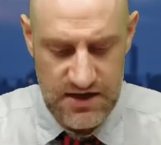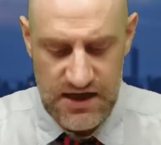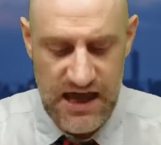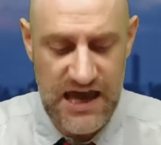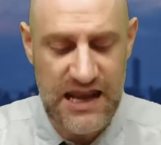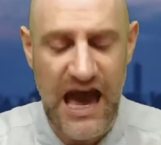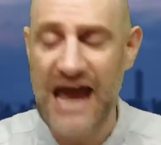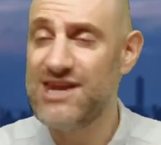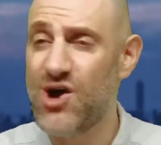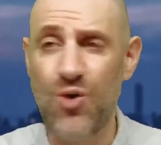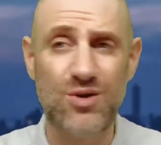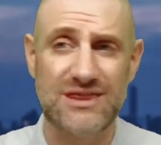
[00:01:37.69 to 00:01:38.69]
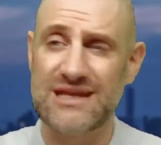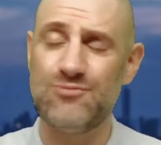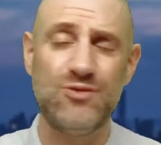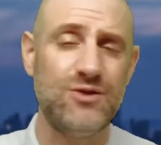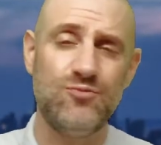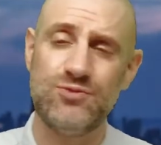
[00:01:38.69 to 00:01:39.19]
And I know what
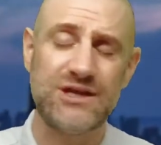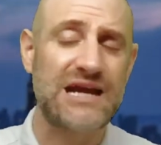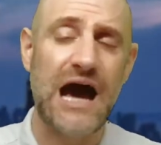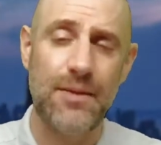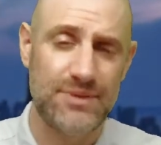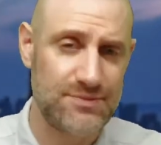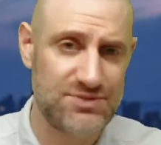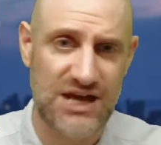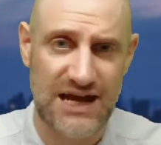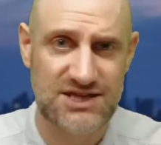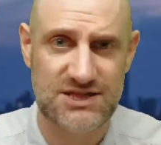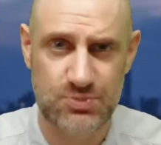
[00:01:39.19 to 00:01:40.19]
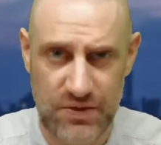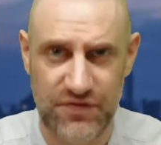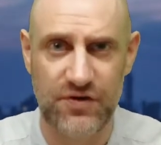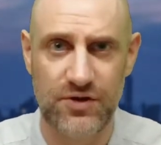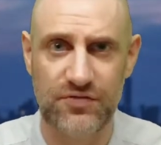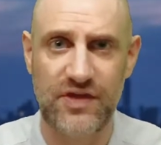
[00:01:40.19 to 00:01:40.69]
the common objections, we've
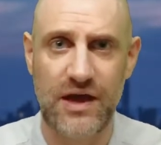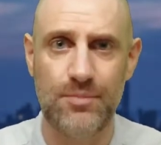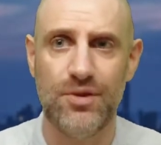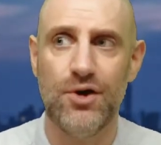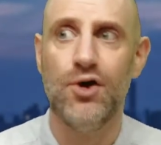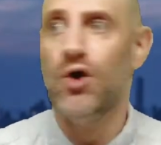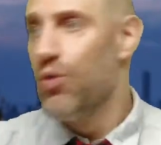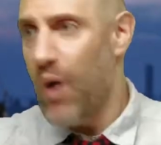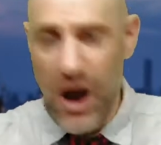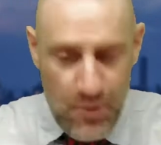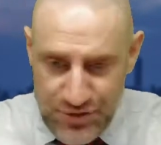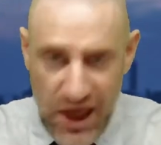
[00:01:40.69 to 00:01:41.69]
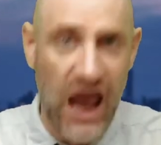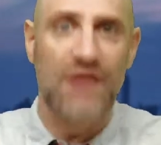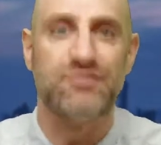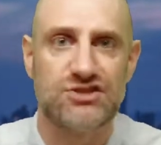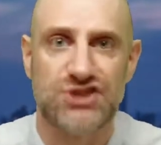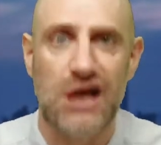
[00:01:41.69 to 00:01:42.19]
heard them. Why would they have
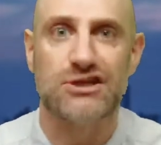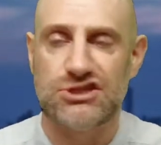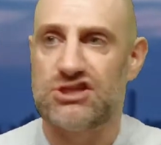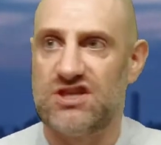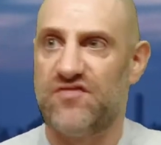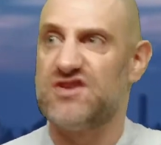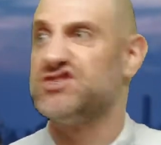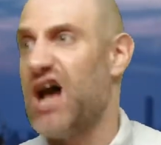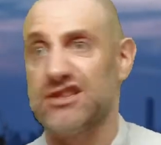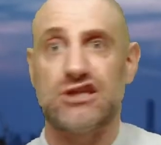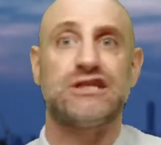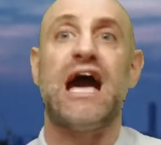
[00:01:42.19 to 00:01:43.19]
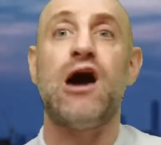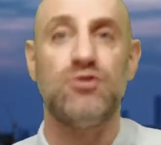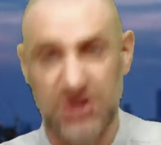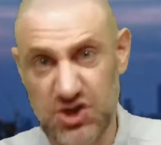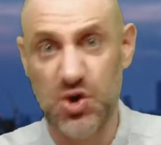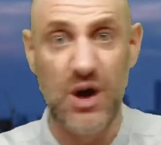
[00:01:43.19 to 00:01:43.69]
a census if it's not to count
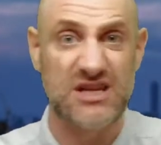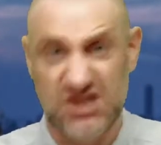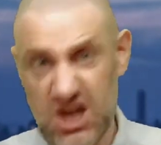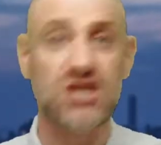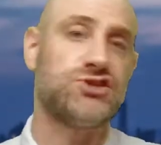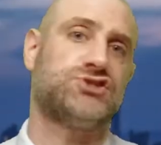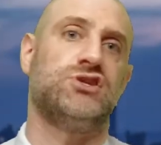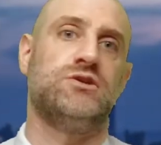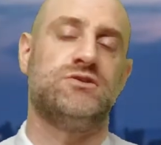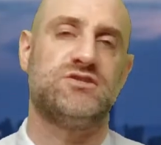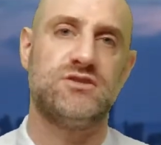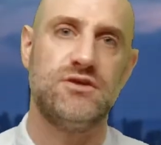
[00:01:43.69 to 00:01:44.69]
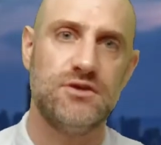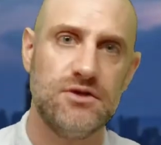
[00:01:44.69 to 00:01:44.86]
U.S. citizens?